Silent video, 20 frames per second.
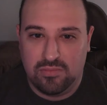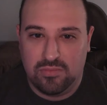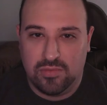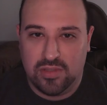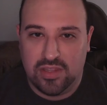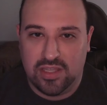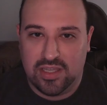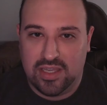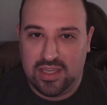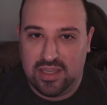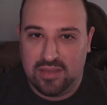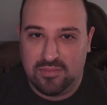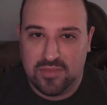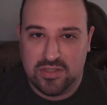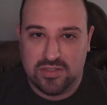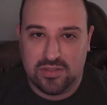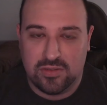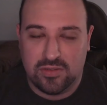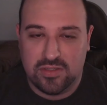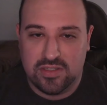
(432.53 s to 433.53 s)
with a game
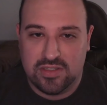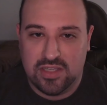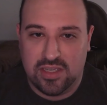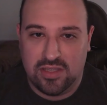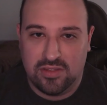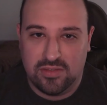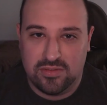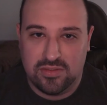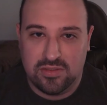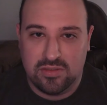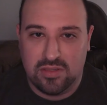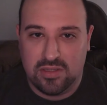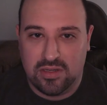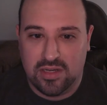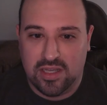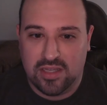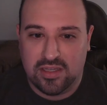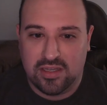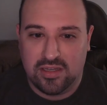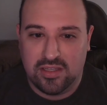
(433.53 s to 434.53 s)
as old as Halo 2, they're
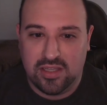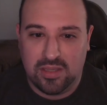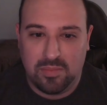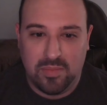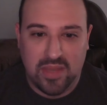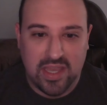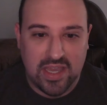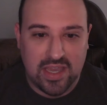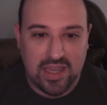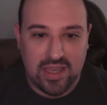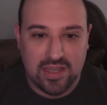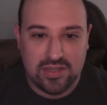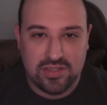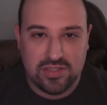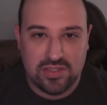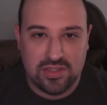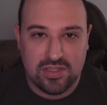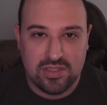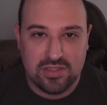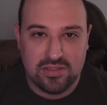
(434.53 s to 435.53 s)
not gonna like
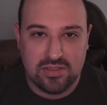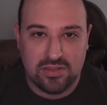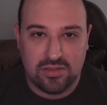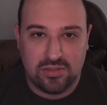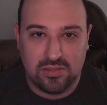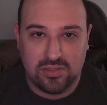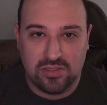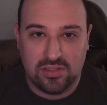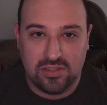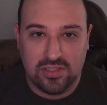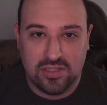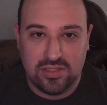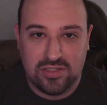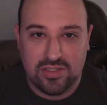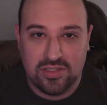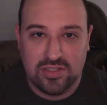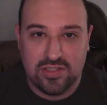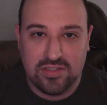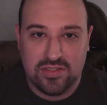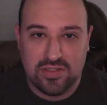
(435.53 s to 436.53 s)
patch these little
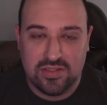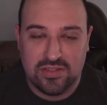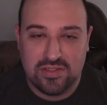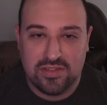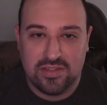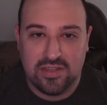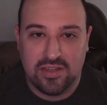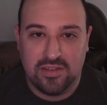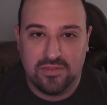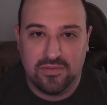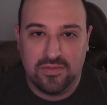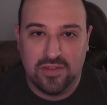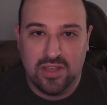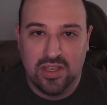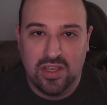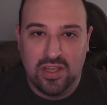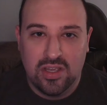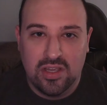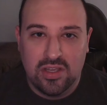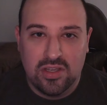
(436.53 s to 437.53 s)
glitches and stuff.
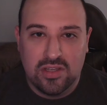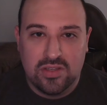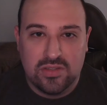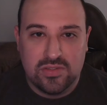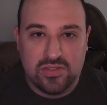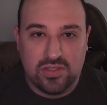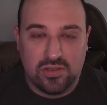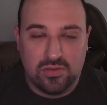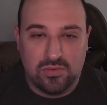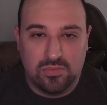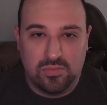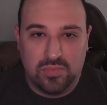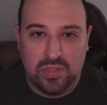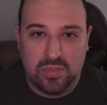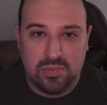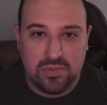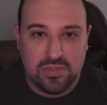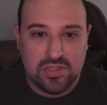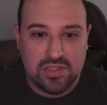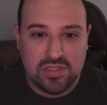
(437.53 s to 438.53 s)
So
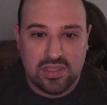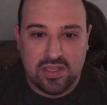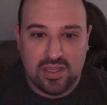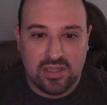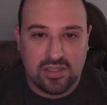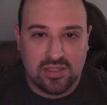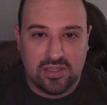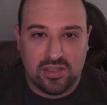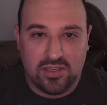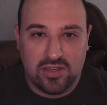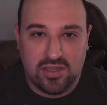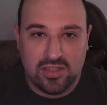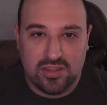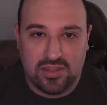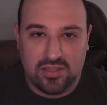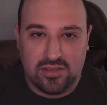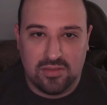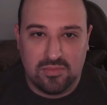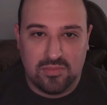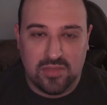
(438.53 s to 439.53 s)
people just got good at
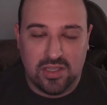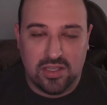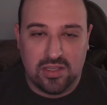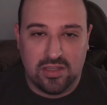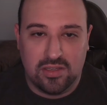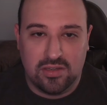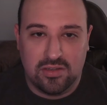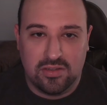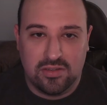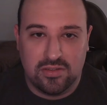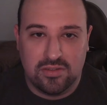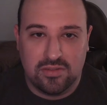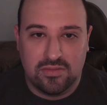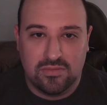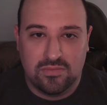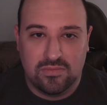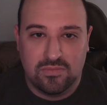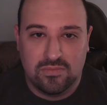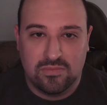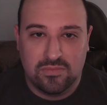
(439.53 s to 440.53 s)
them, and
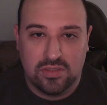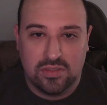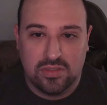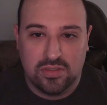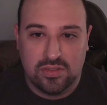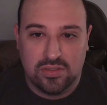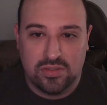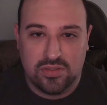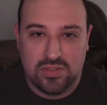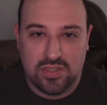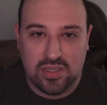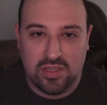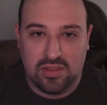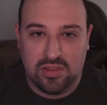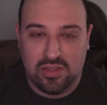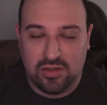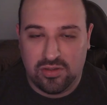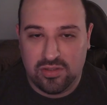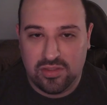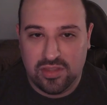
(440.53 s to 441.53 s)
just like
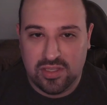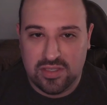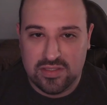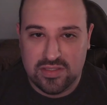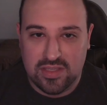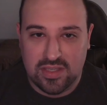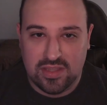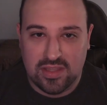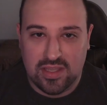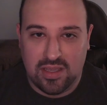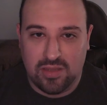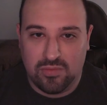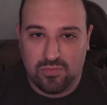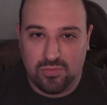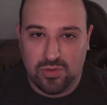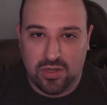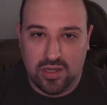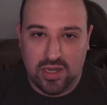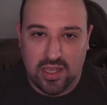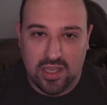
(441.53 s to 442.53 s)
little things like that
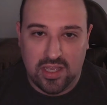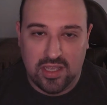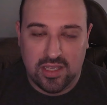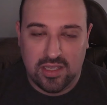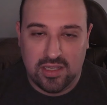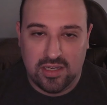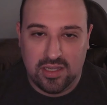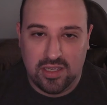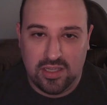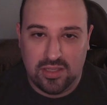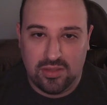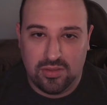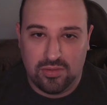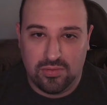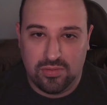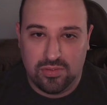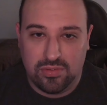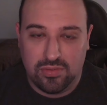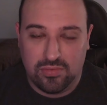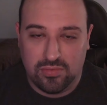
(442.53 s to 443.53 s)
were not in Halo
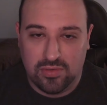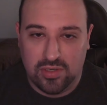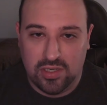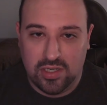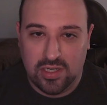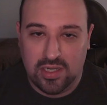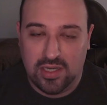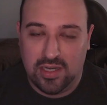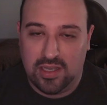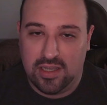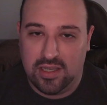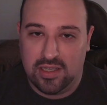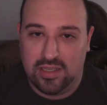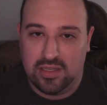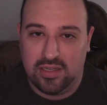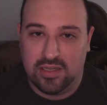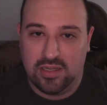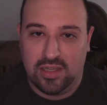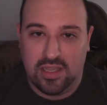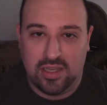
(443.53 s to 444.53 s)
3, not
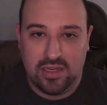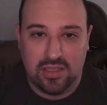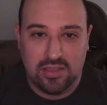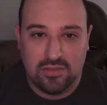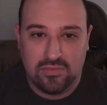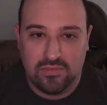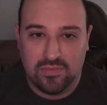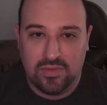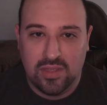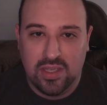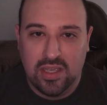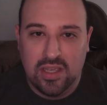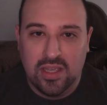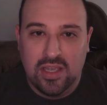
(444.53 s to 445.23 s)
in any of,